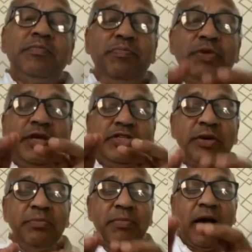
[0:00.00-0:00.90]

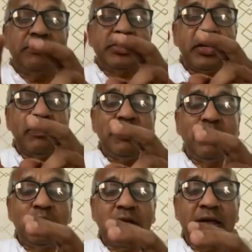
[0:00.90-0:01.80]
Bijam mam
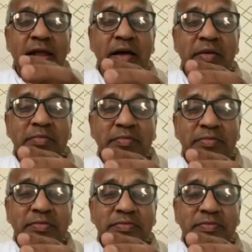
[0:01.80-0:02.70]
sarvabhutanam,
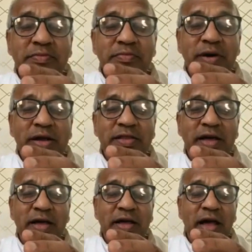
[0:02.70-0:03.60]

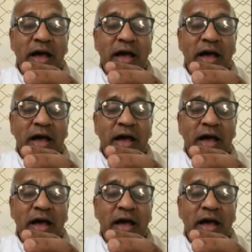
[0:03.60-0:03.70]
Partha,